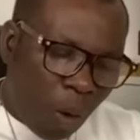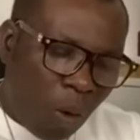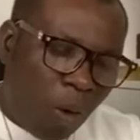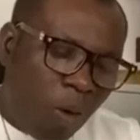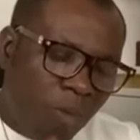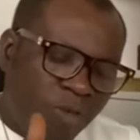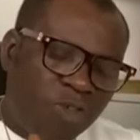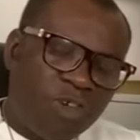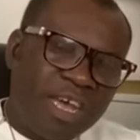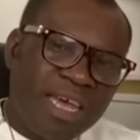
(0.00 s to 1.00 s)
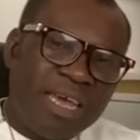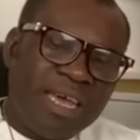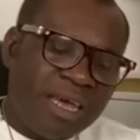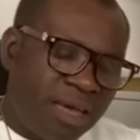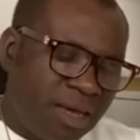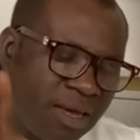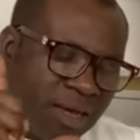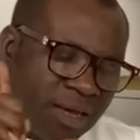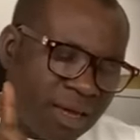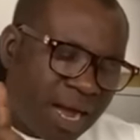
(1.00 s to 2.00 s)
Om Sri
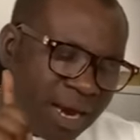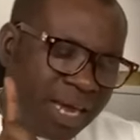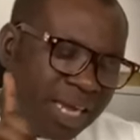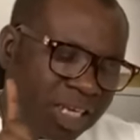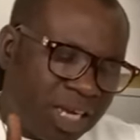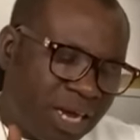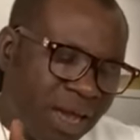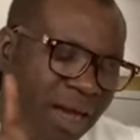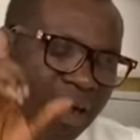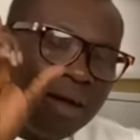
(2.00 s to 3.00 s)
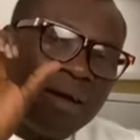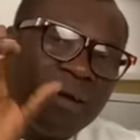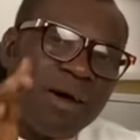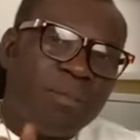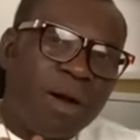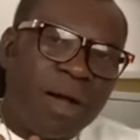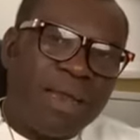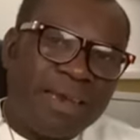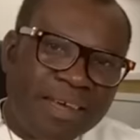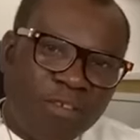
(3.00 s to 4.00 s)
Ganeshaya
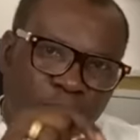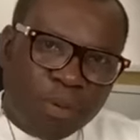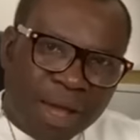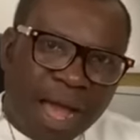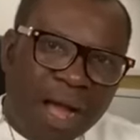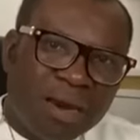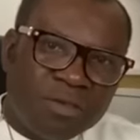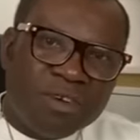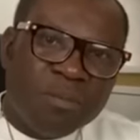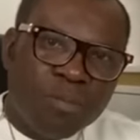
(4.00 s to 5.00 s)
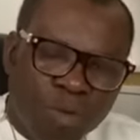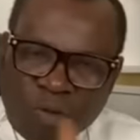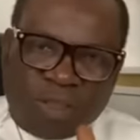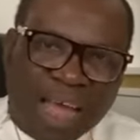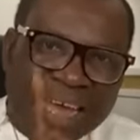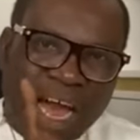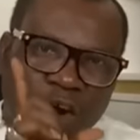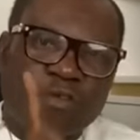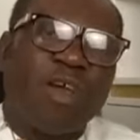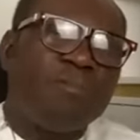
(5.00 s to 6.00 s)
Namaha. This prayer removes that
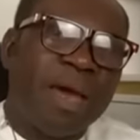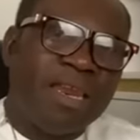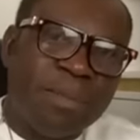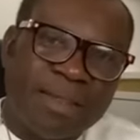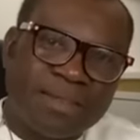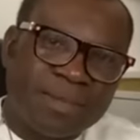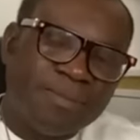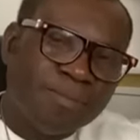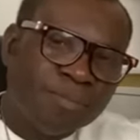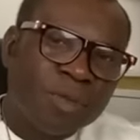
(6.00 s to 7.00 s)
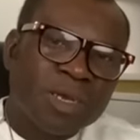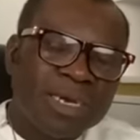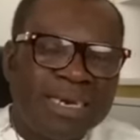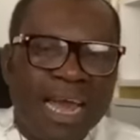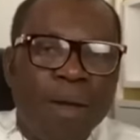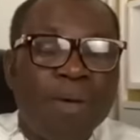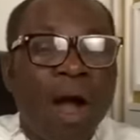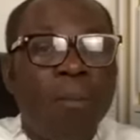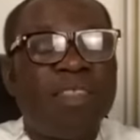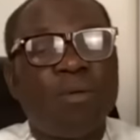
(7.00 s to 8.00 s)
kind of impediment.
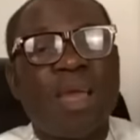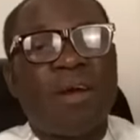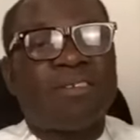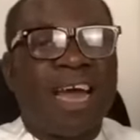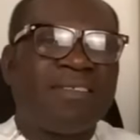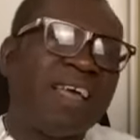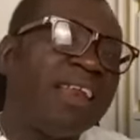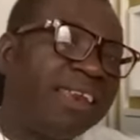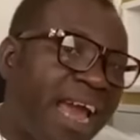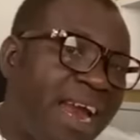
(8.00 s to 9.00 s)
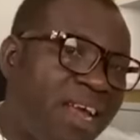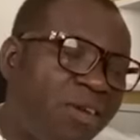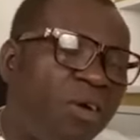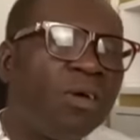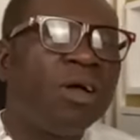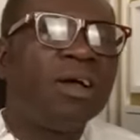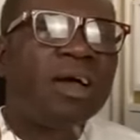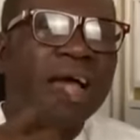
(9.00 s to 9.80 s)
Daily, I'll be to my recite here. Daily, no?